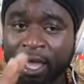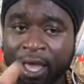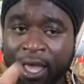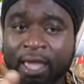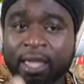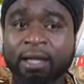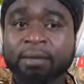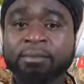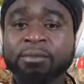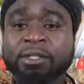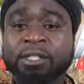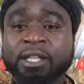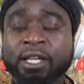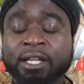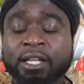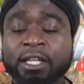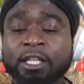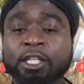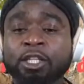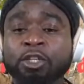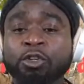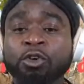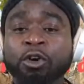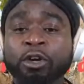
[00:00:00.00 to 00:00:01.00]
I am
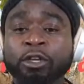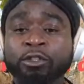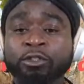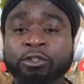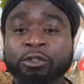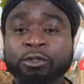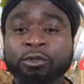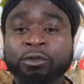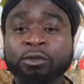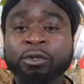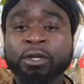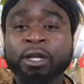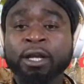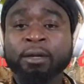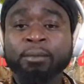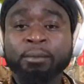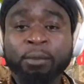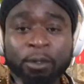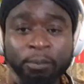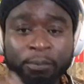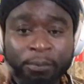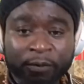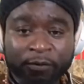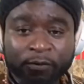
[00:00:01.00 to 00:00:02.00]
certainly going to do
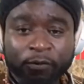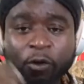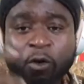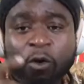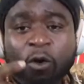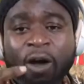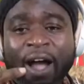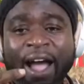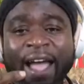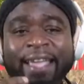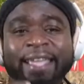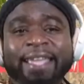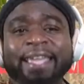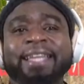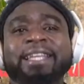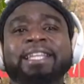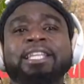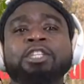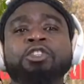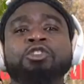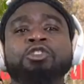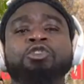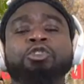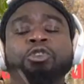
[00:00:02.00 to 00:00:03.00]
that. But before I
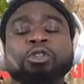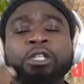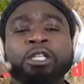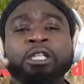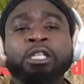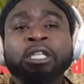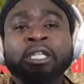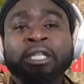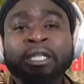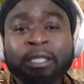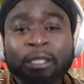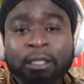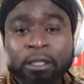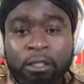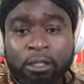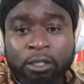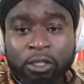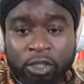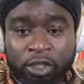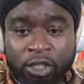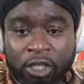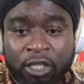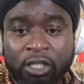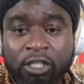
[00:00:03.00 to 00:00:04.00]
get into the
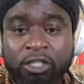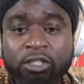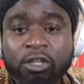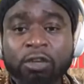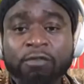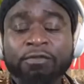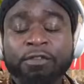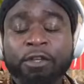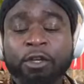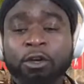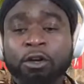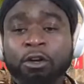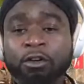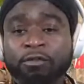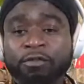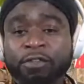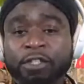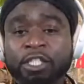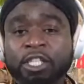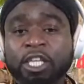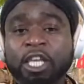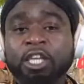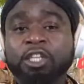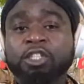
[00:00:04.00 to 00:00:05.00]
jinx of the
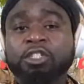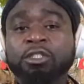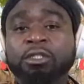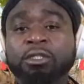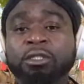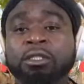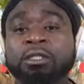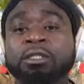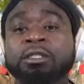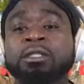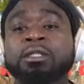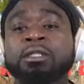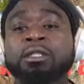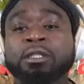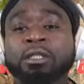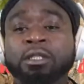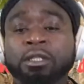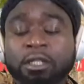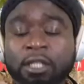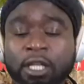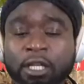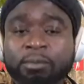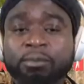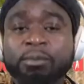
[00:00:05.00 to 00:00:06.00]
conversation,
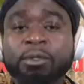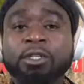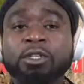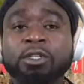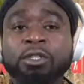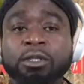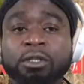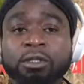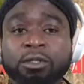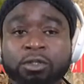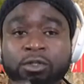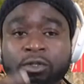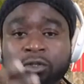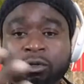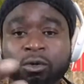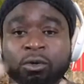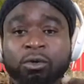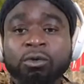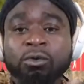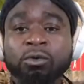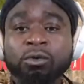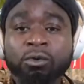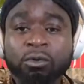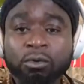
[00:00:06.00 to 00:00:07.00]
let me
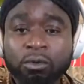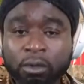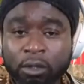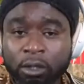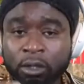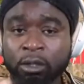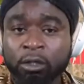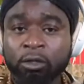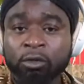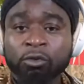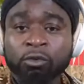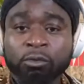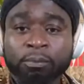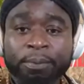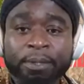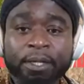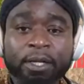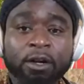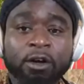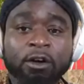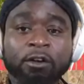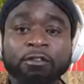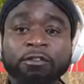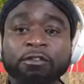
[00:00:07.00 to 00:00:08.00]
show you a little
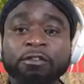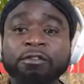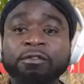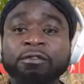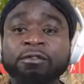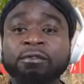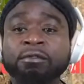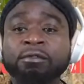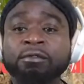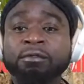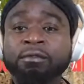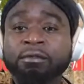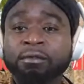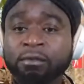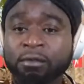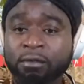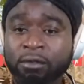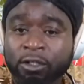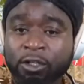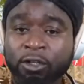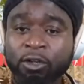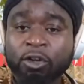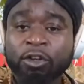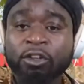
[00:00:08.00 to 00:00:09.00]
bit of,
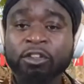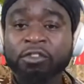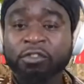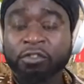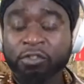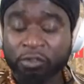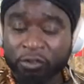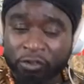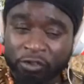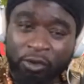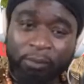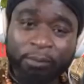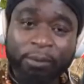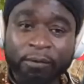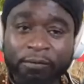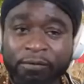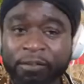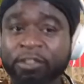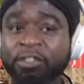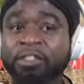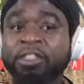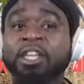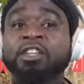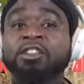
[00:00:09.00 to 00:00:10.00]
some
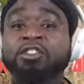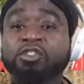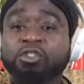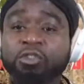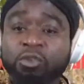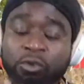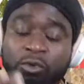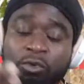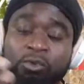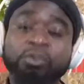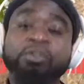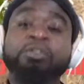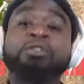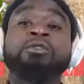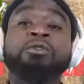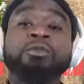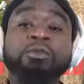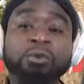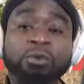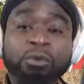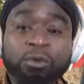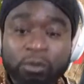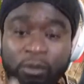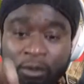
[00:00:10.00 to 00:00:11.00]
of the things you could
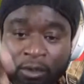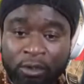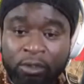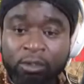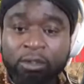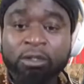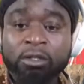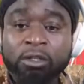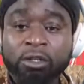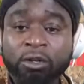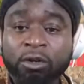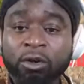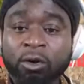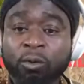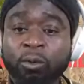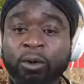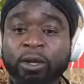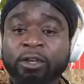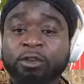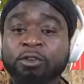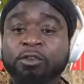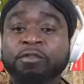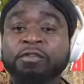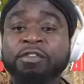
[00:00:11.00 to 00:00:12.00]
do,
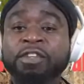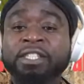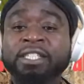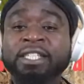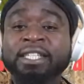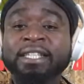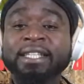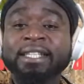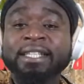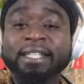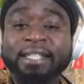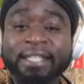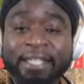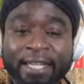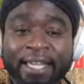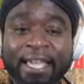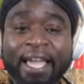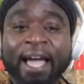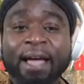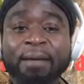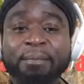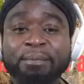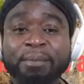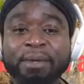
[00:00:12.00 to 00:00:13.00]
when you visit the
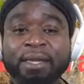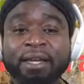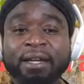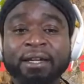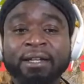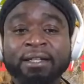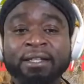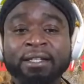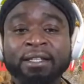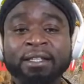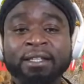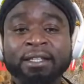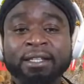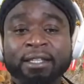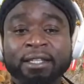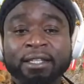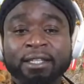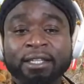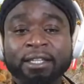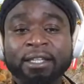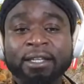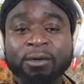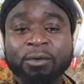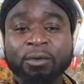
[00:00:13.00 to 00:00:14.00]
Gambia.
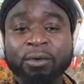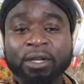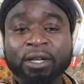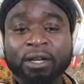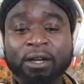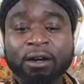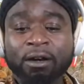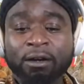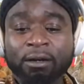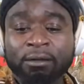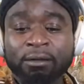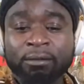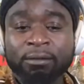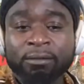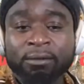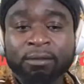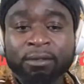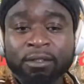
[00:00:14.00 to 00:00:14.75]
Here we go.